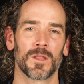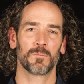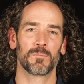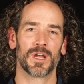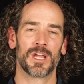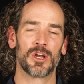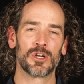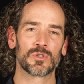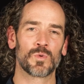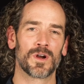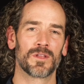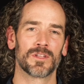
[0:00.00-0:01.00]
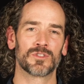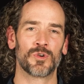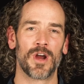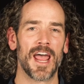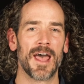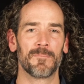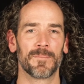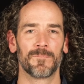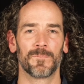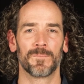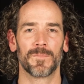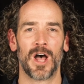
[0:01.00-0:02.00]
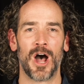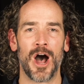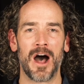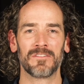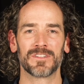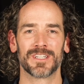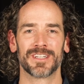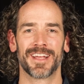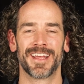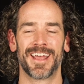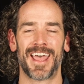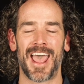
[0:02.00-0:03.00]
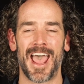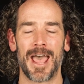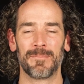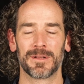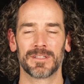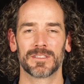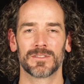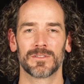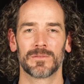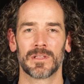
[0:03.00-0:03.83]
But here's where the trap often happens.